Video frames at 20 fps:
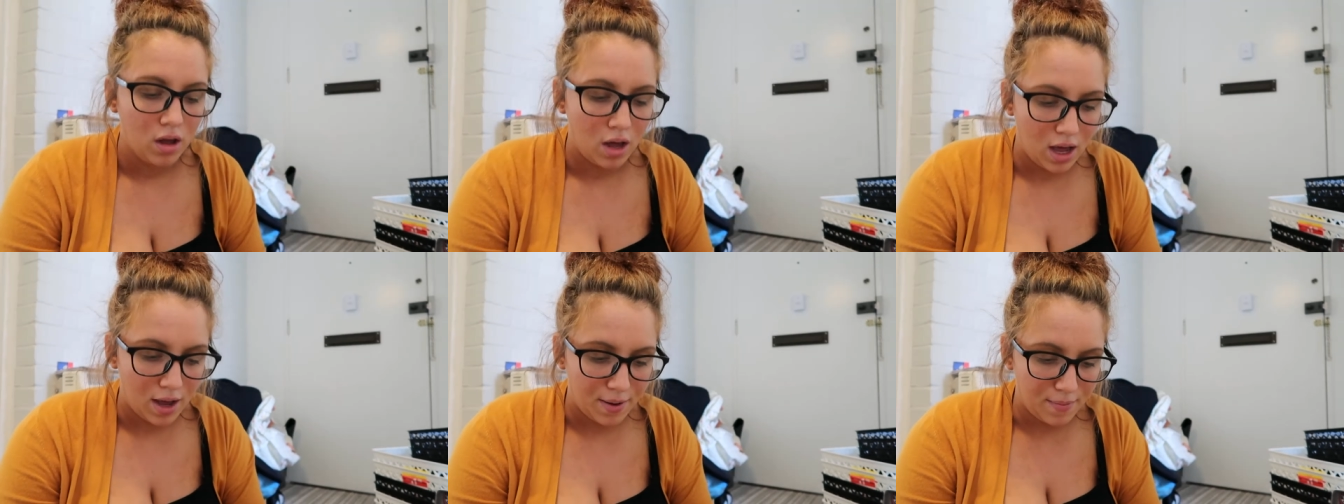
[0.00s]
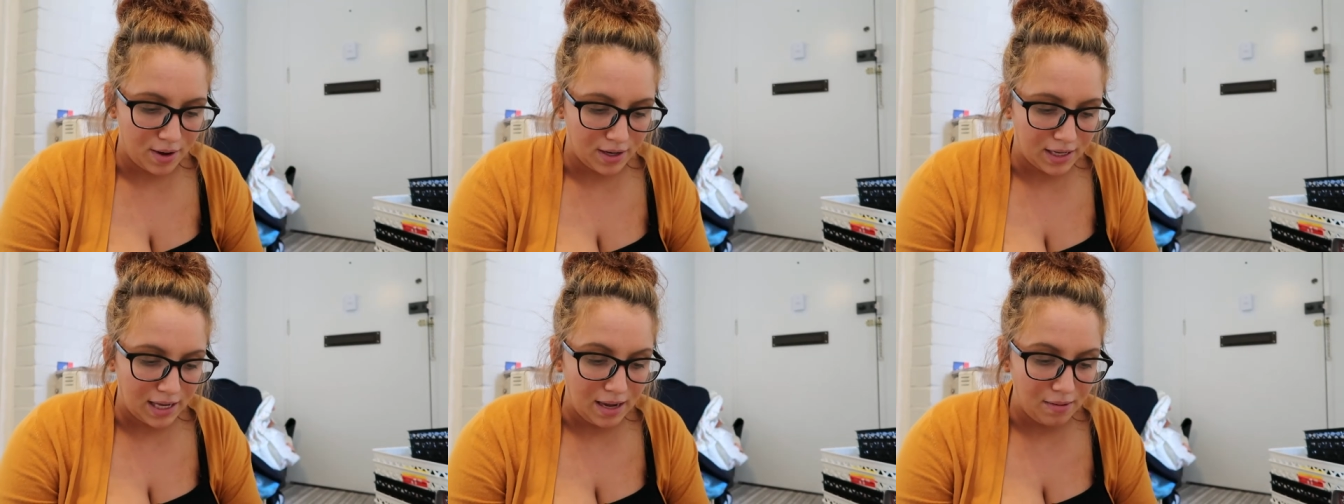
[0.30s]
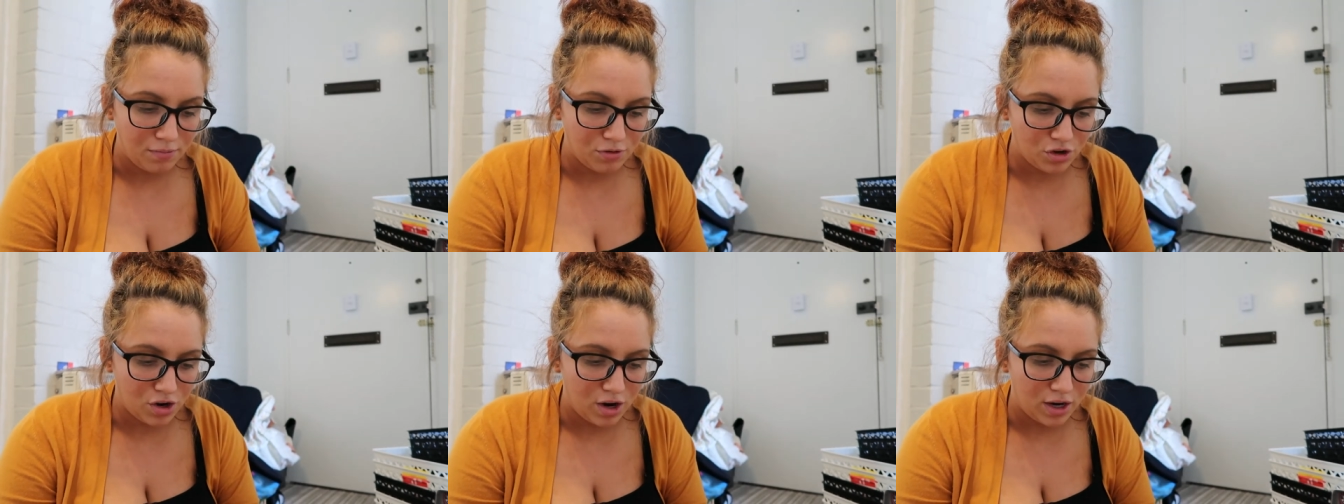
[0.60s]
Um, I
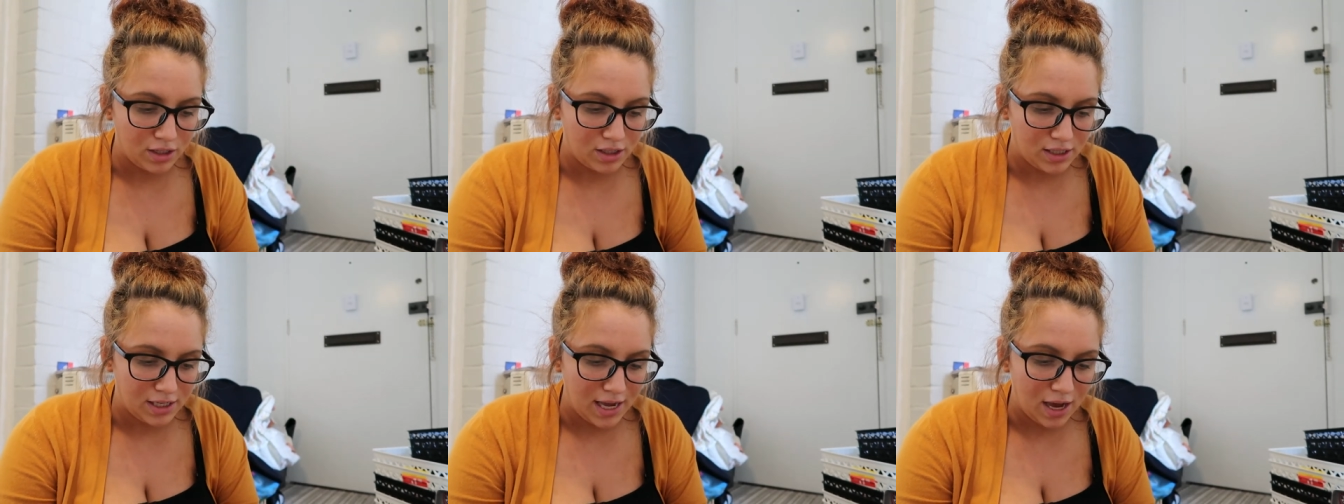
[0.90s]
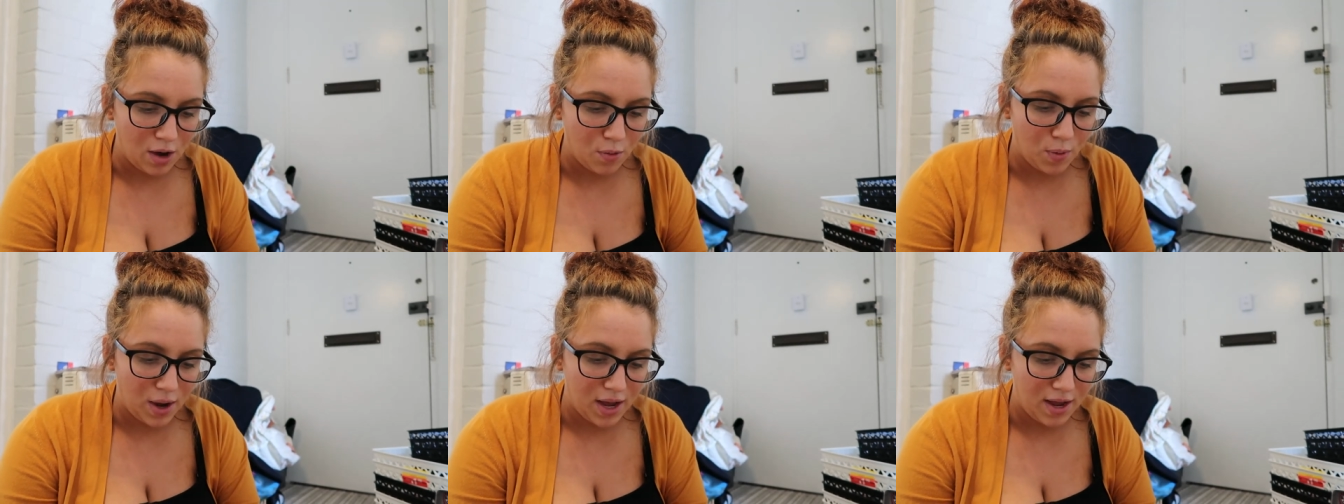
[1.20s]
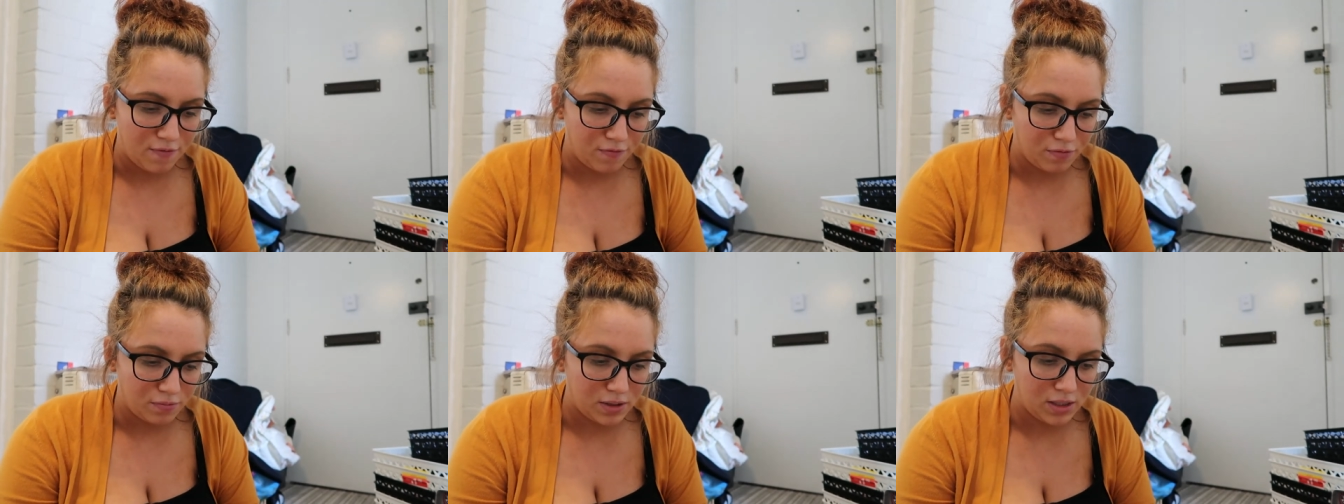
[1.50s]
keep trying to get
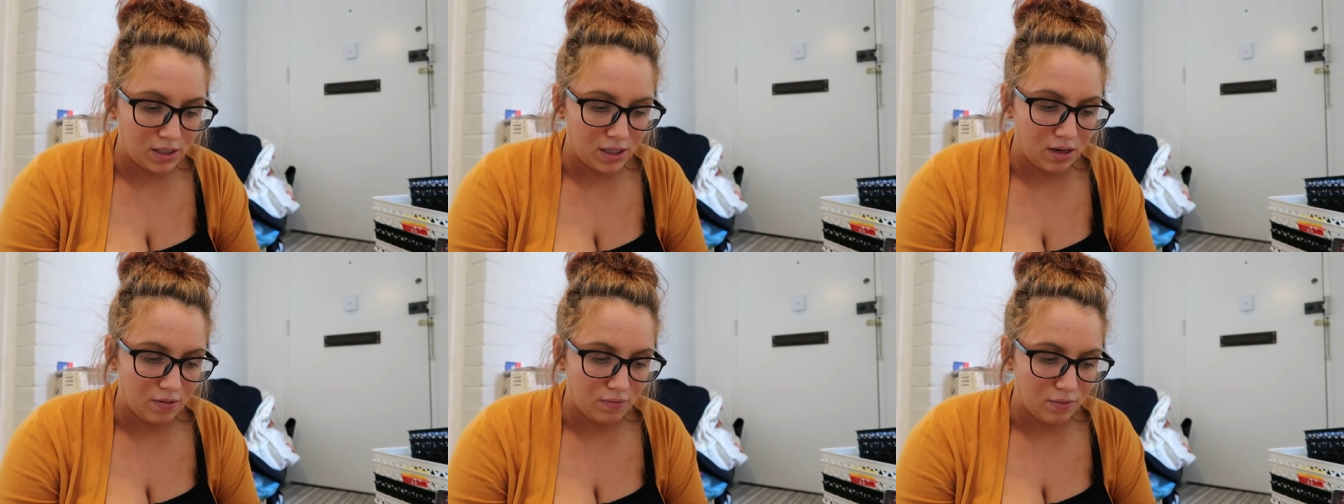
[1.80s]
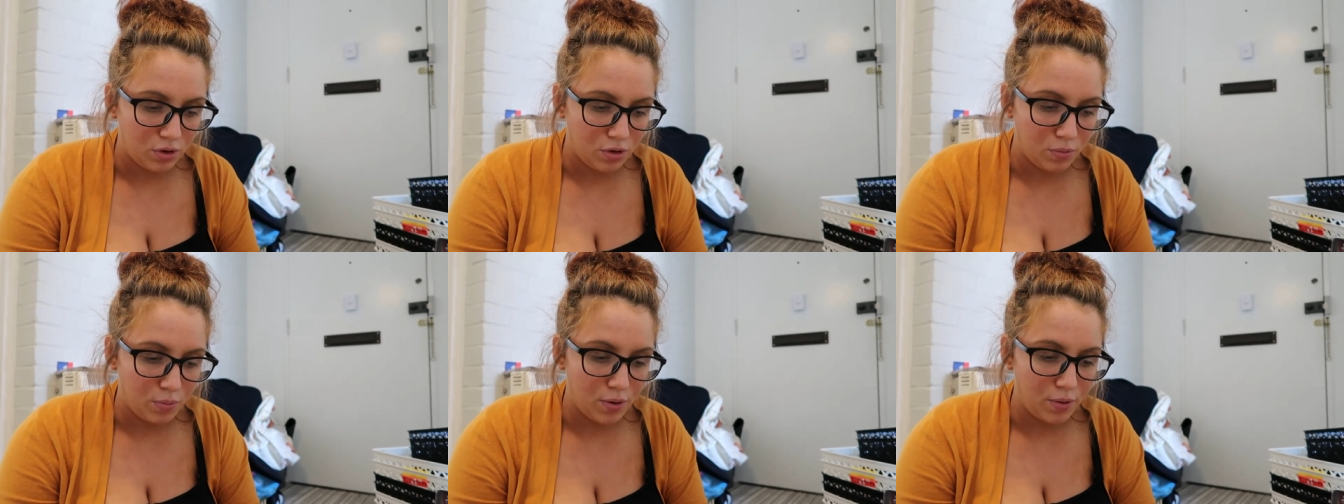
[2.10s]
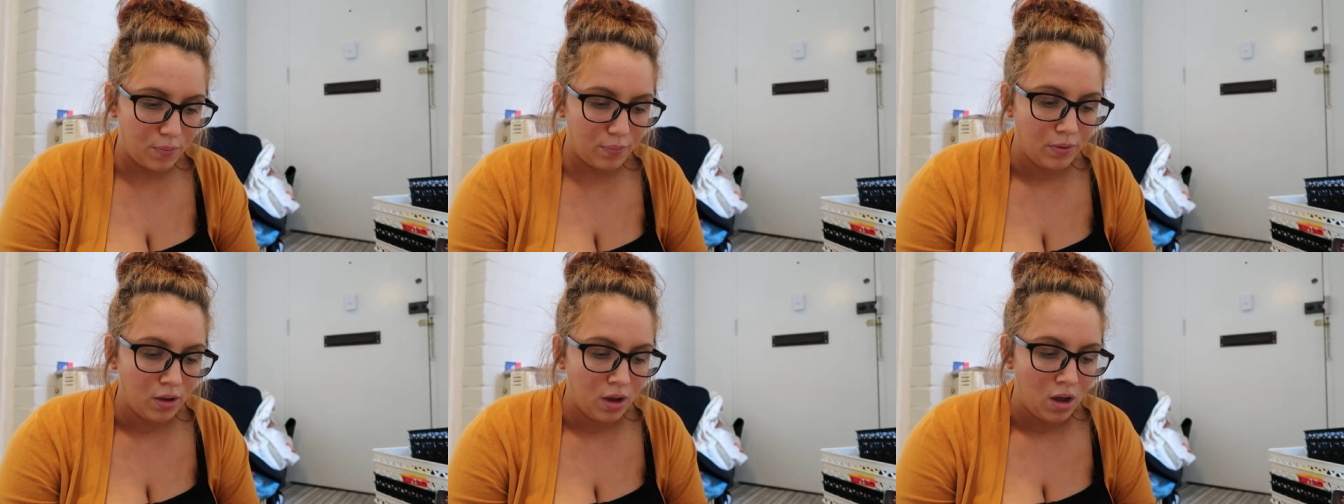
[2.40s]
away from cereal,
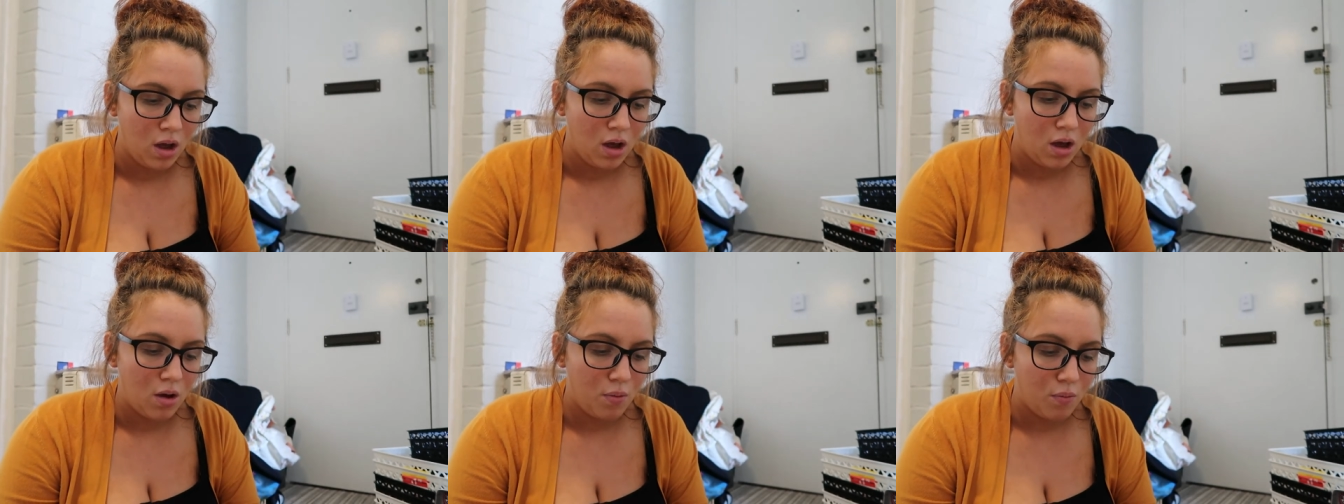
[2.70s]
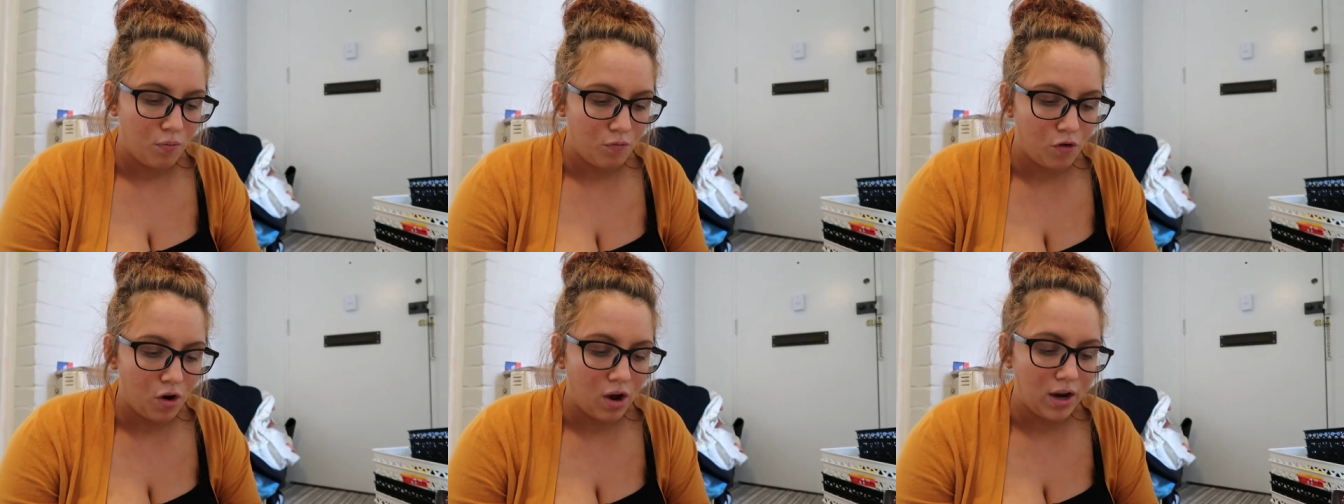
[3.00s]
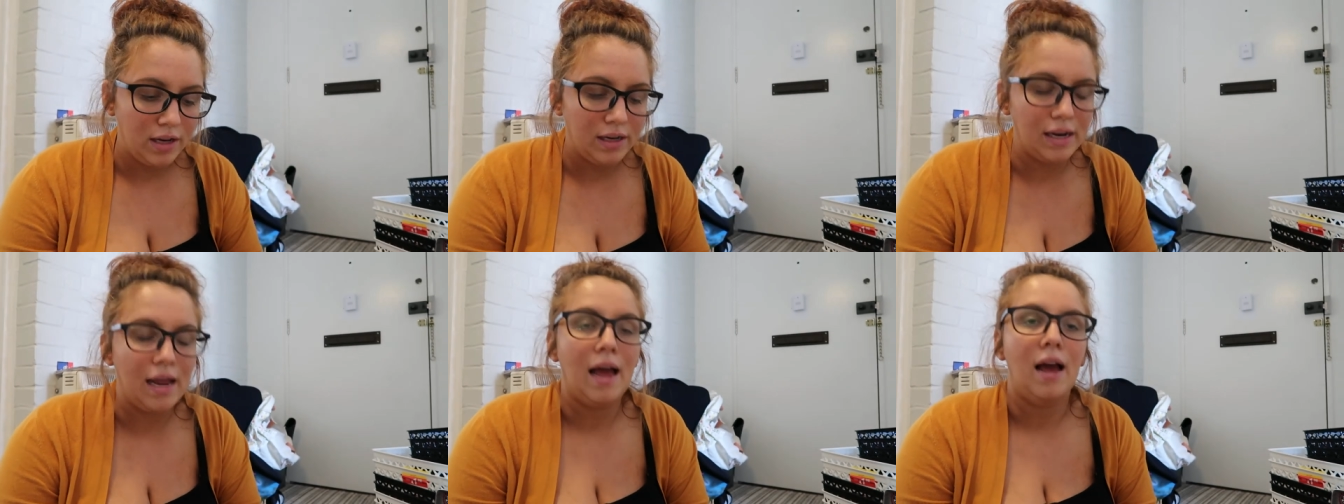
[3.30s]
but
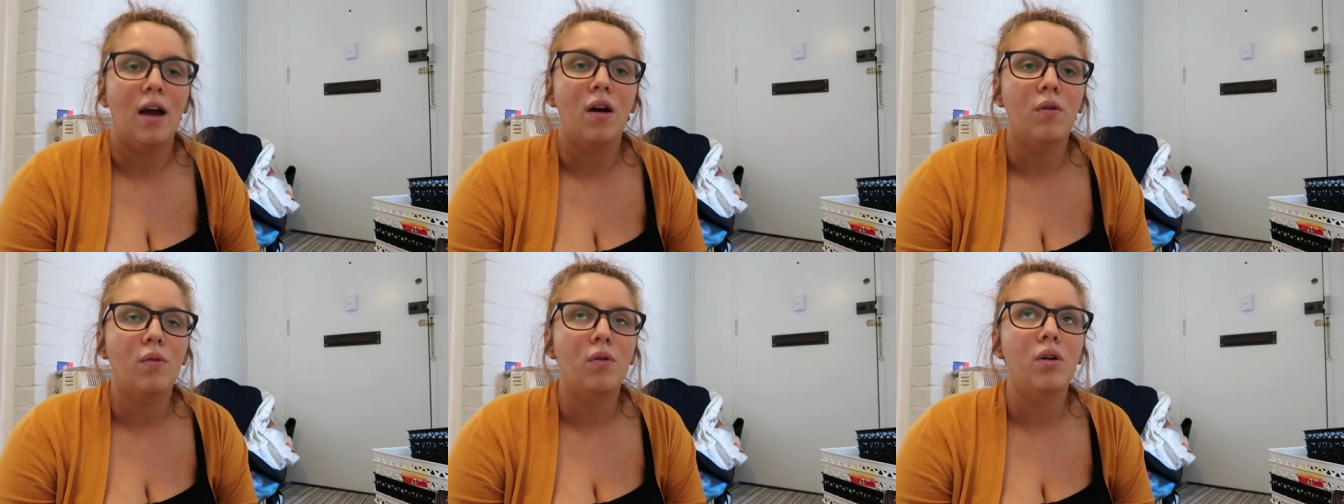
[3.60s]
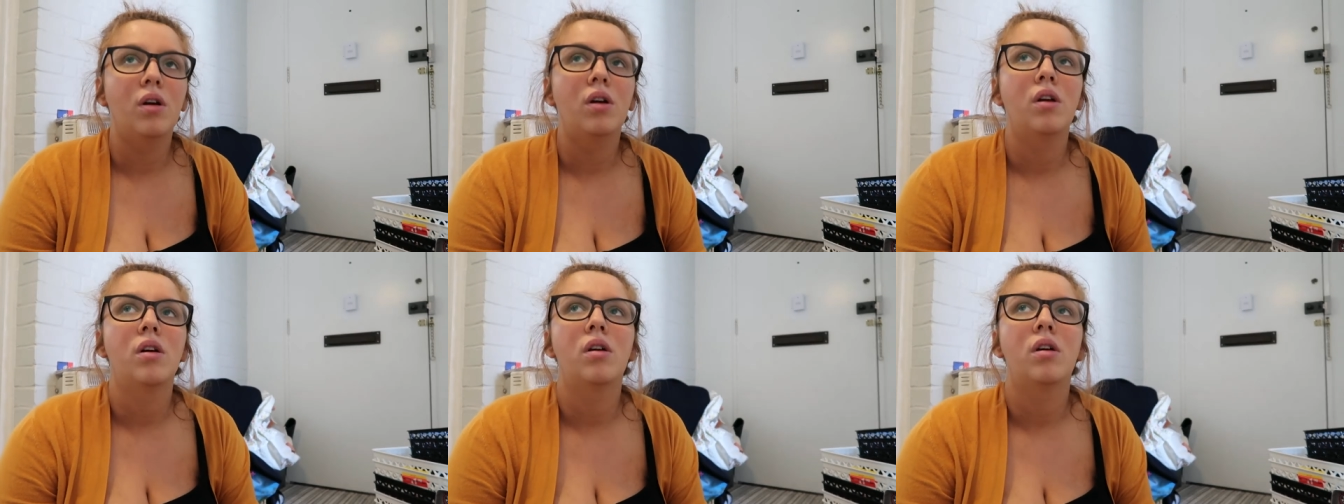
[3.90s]
right now,